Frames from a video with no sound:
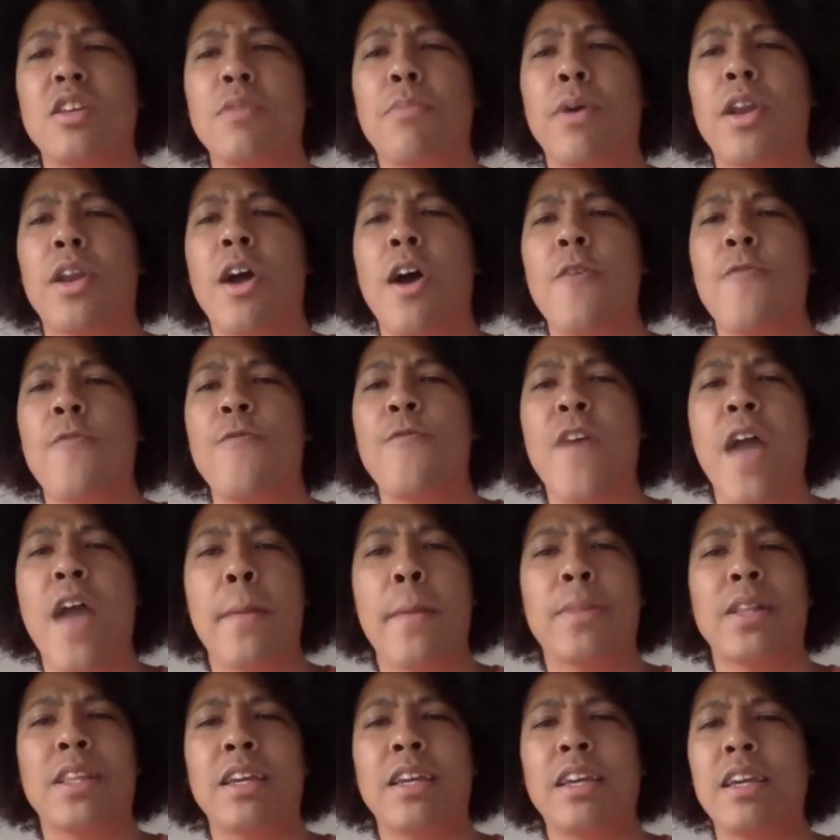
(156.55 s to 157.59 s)
but her
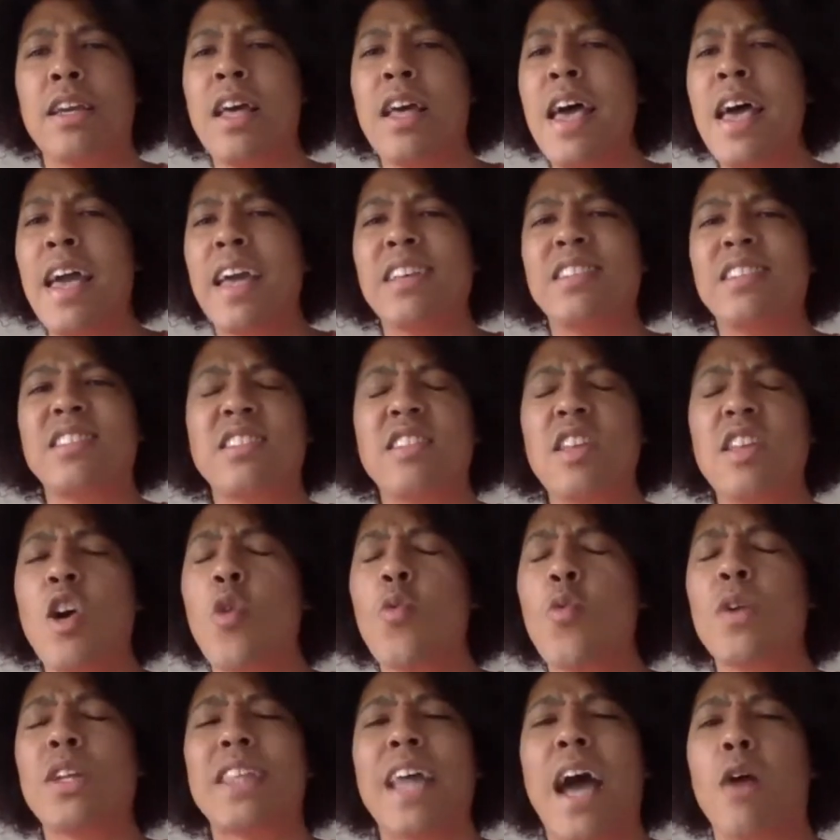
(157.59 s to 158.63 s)
family is still
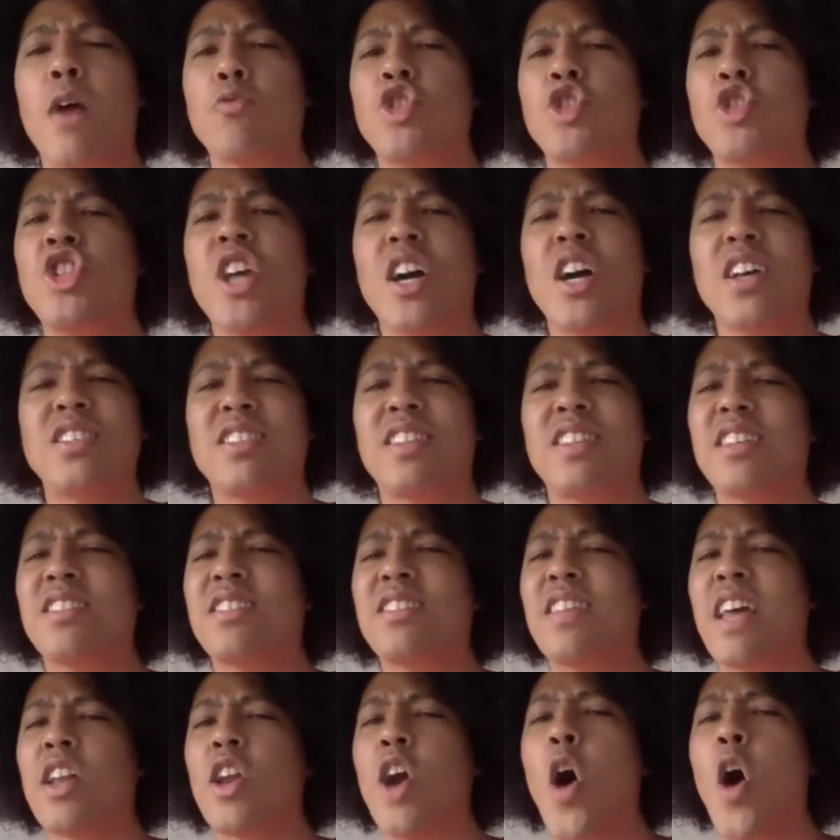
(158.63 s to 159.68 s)
without justice,
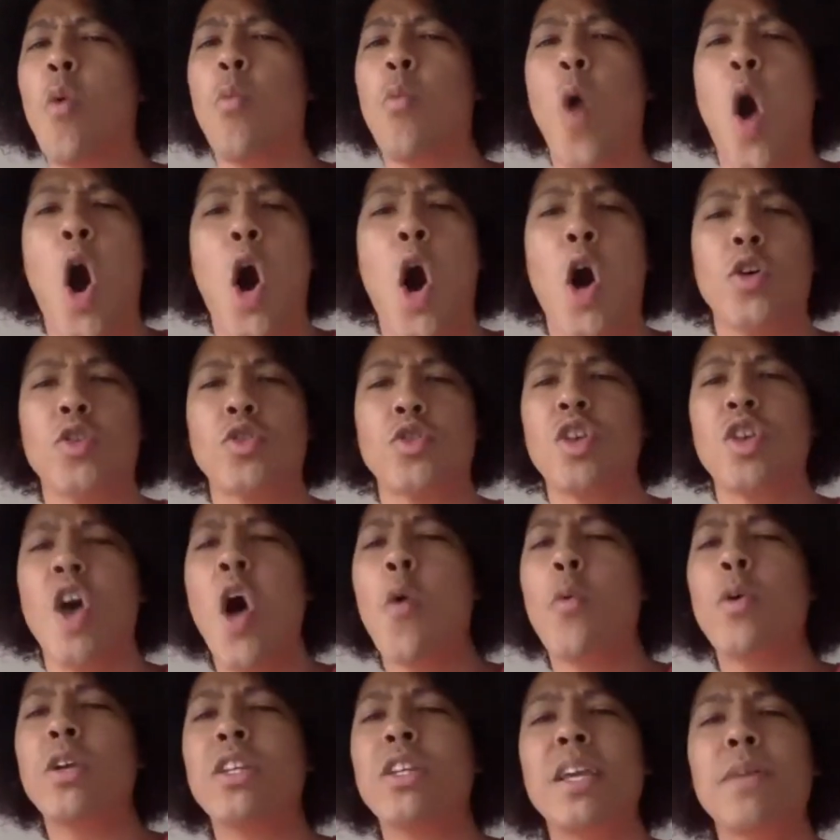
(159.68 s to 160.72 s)
that her walls
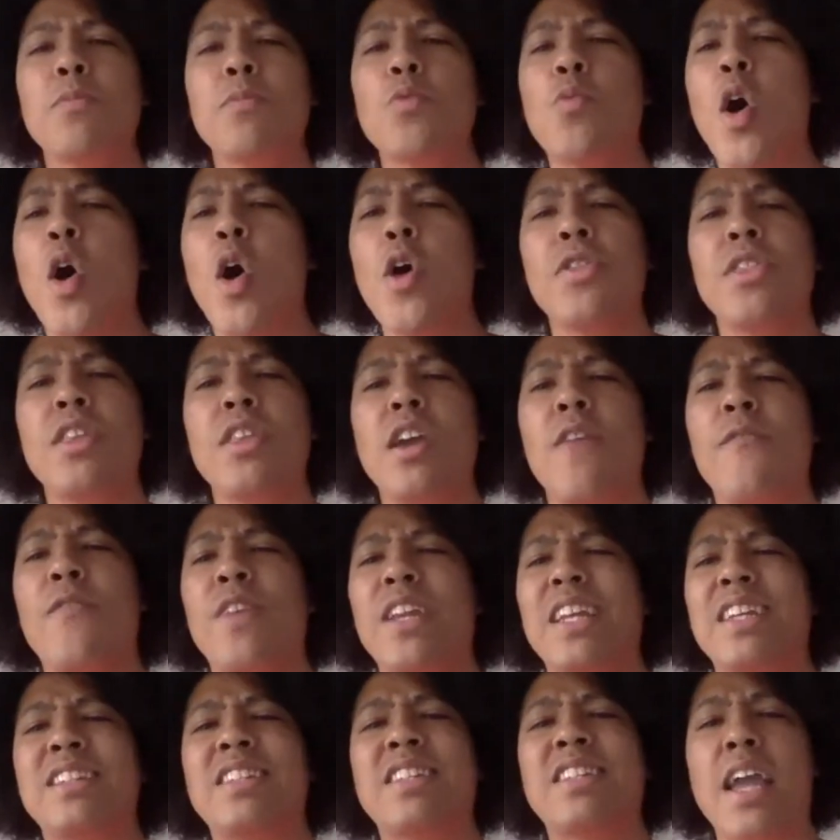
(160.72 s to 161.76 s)
were deemed worthy of
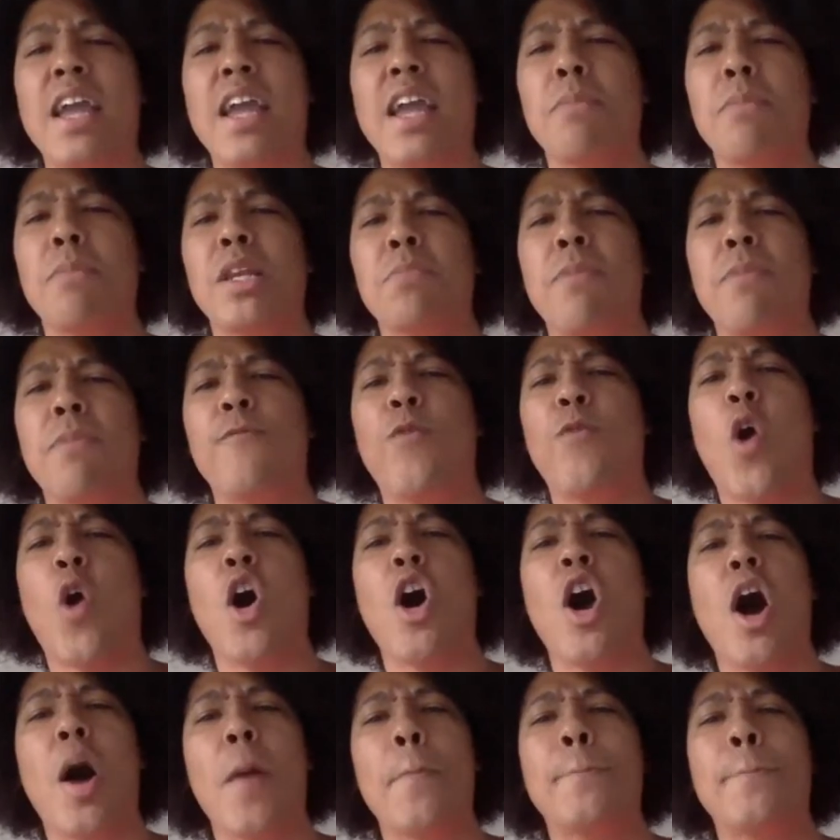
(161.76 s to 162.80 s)
an indictment before
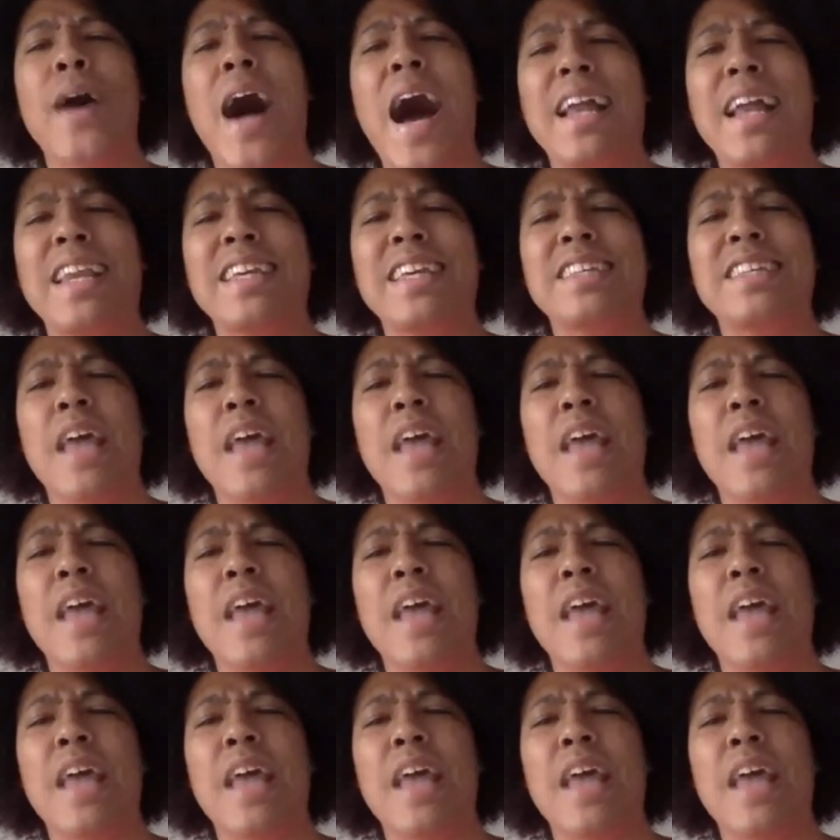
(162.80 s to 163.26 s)
her body,